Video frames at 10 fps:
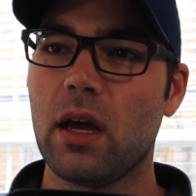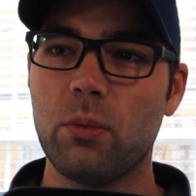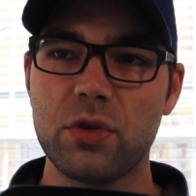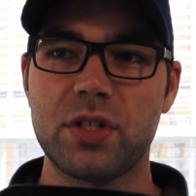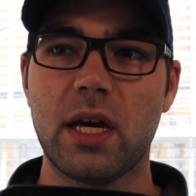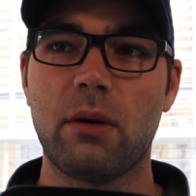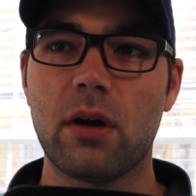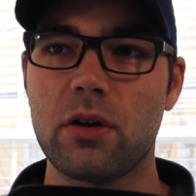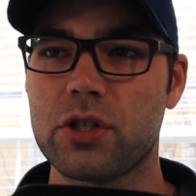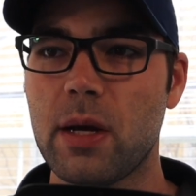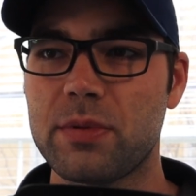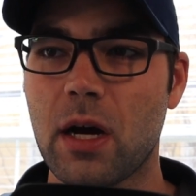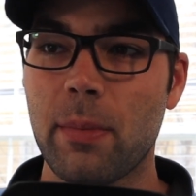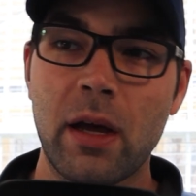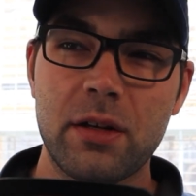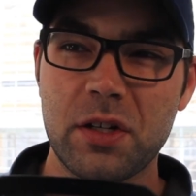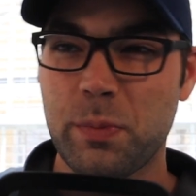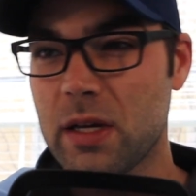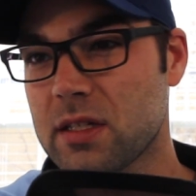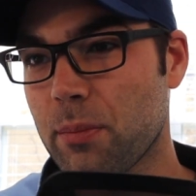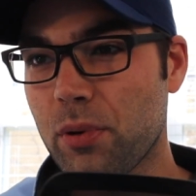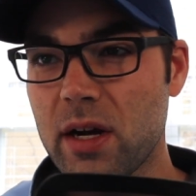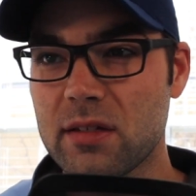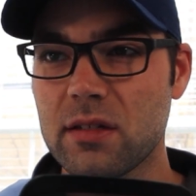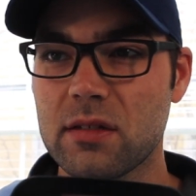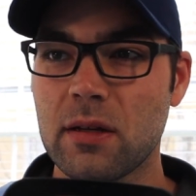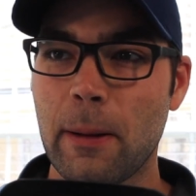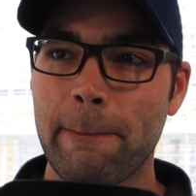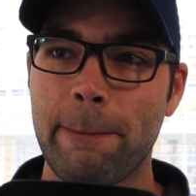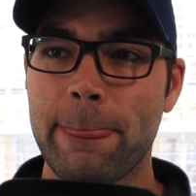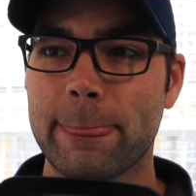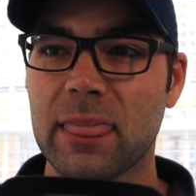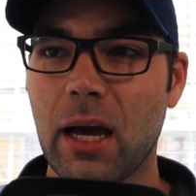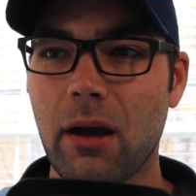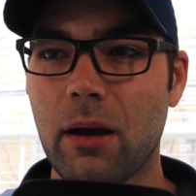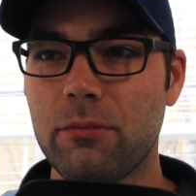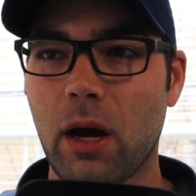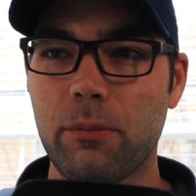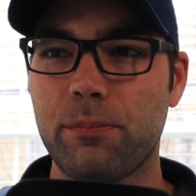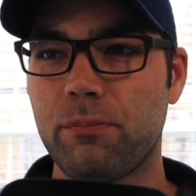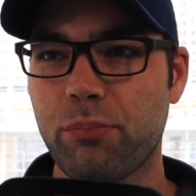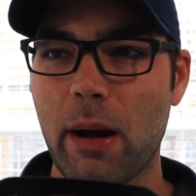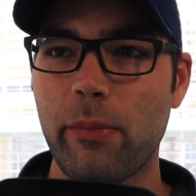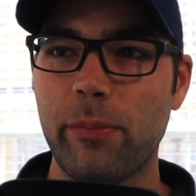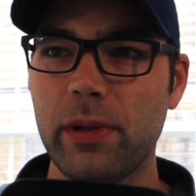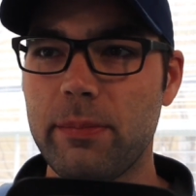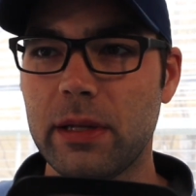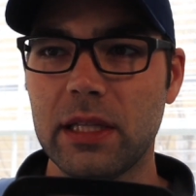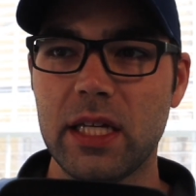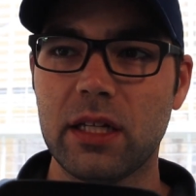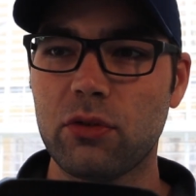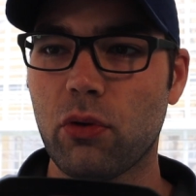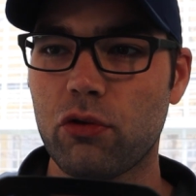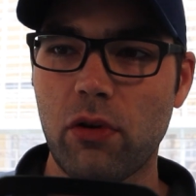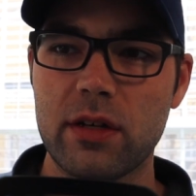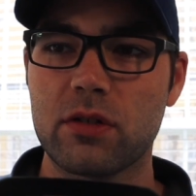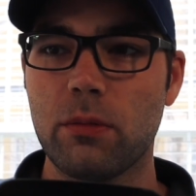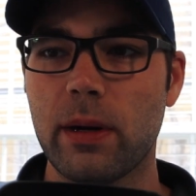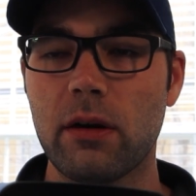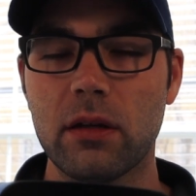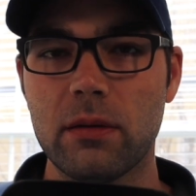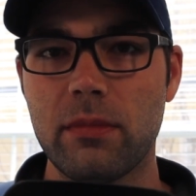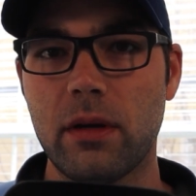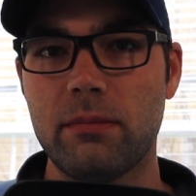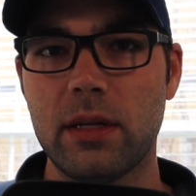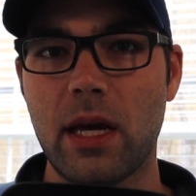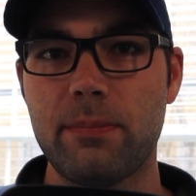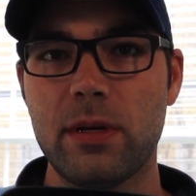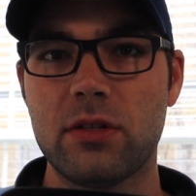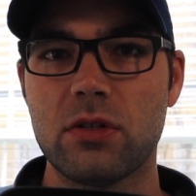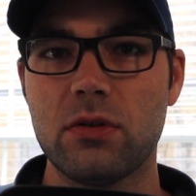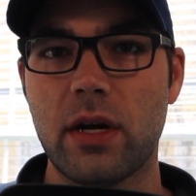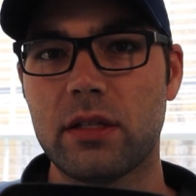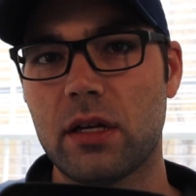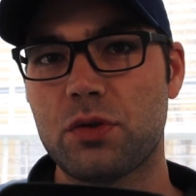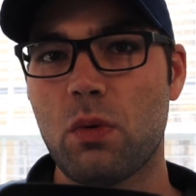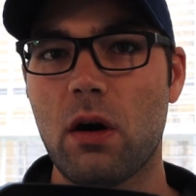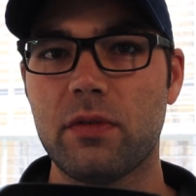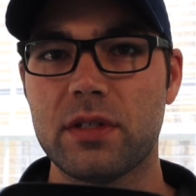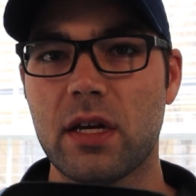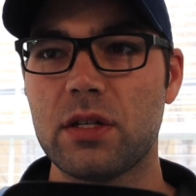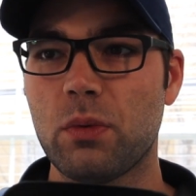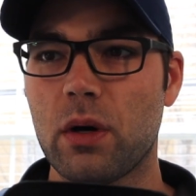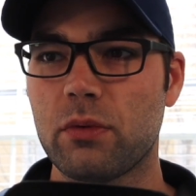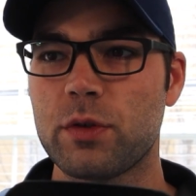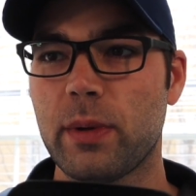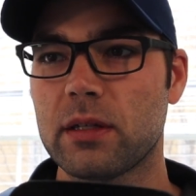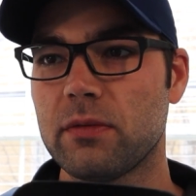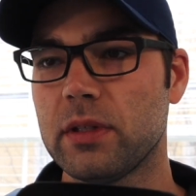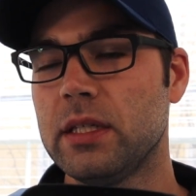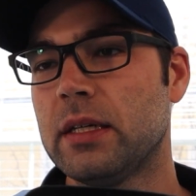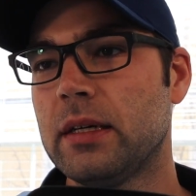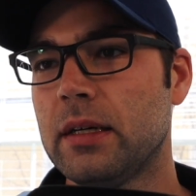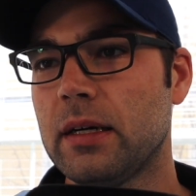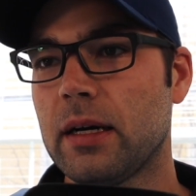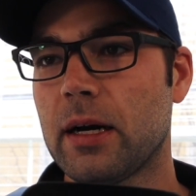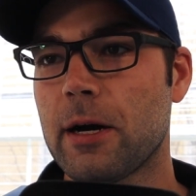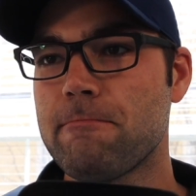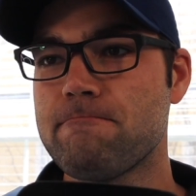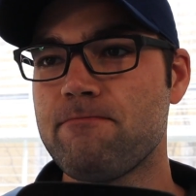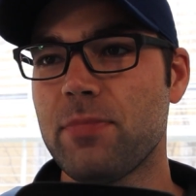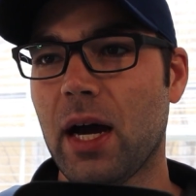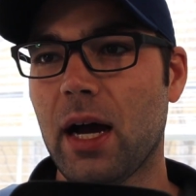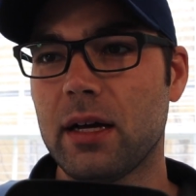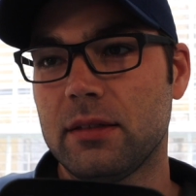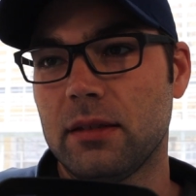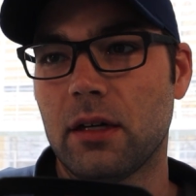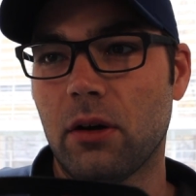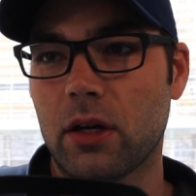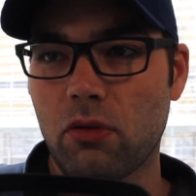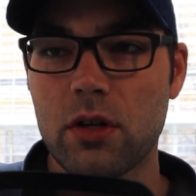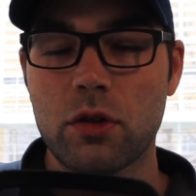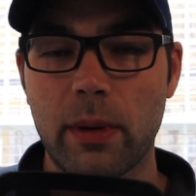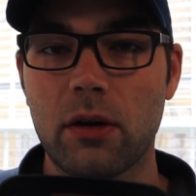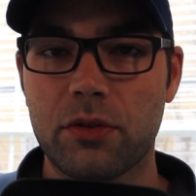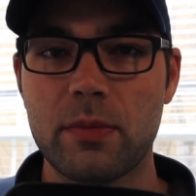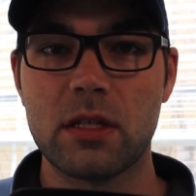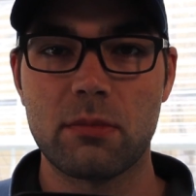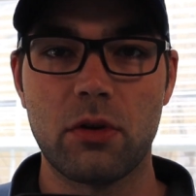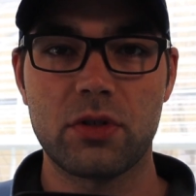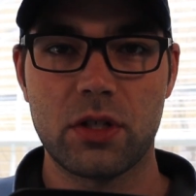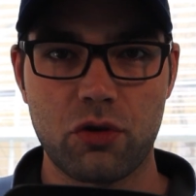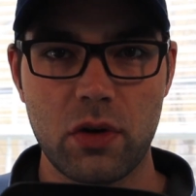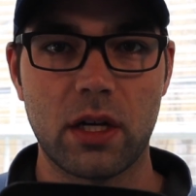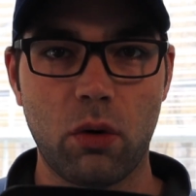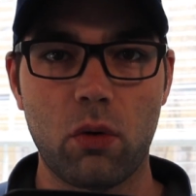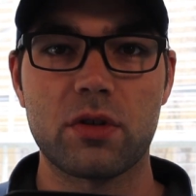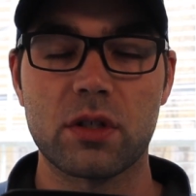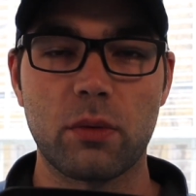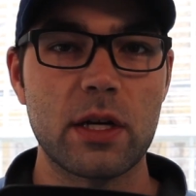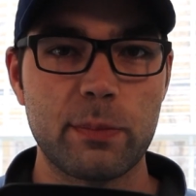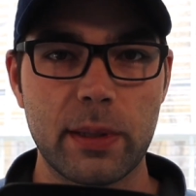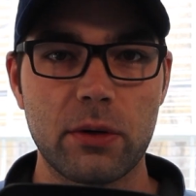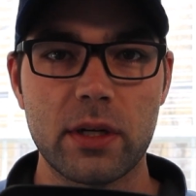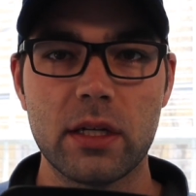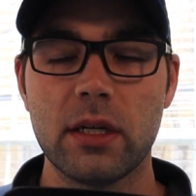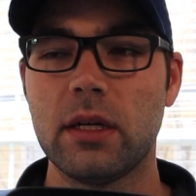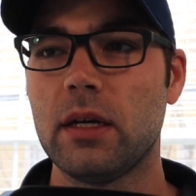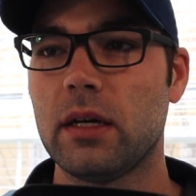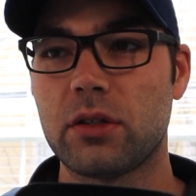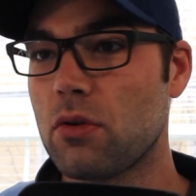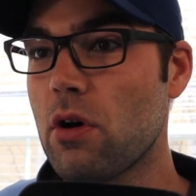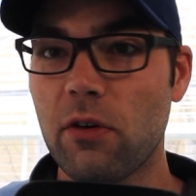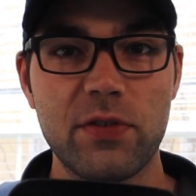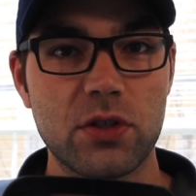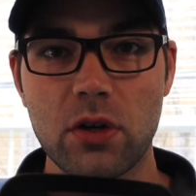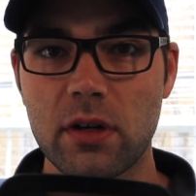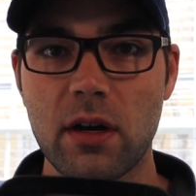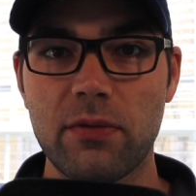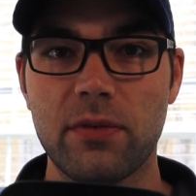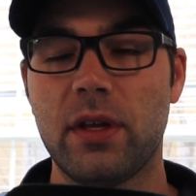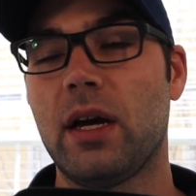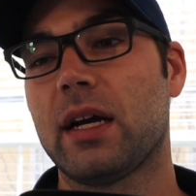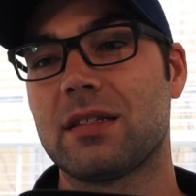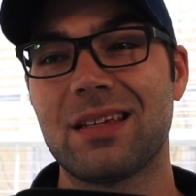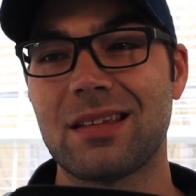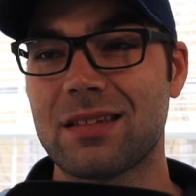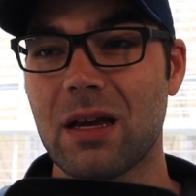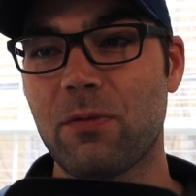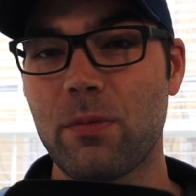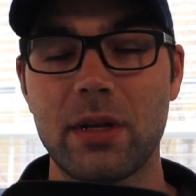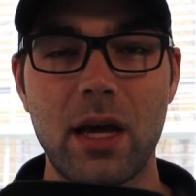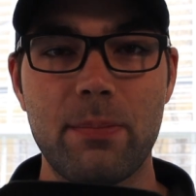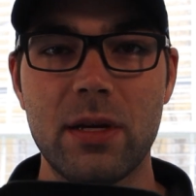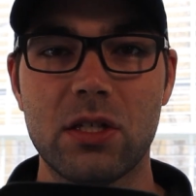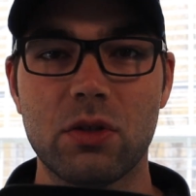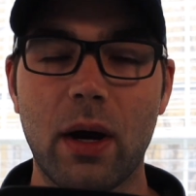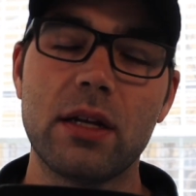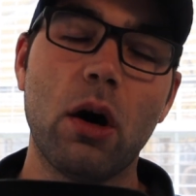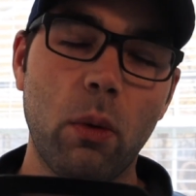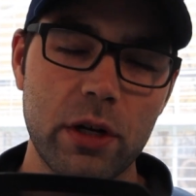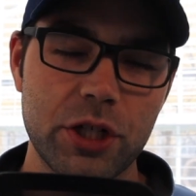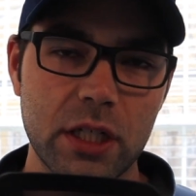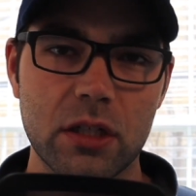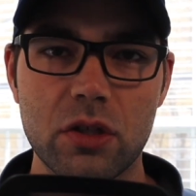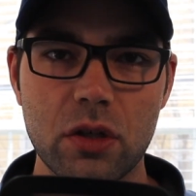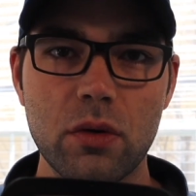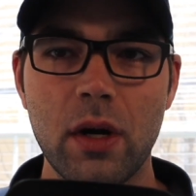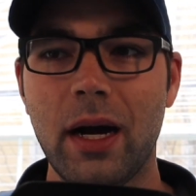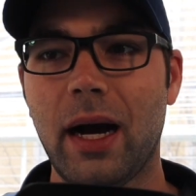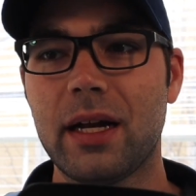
and we'll see how it all shapes up. Just based on prices, I'd probably be leaning toward Chryso Barrel and Midnight Bisou at 12 and 10-1 respectively. A Chryso Barrel to me is the most intriguing horse in the race, period. Don't know if he's good enough. I can say the same for Midnight Bisou. I know what she can do.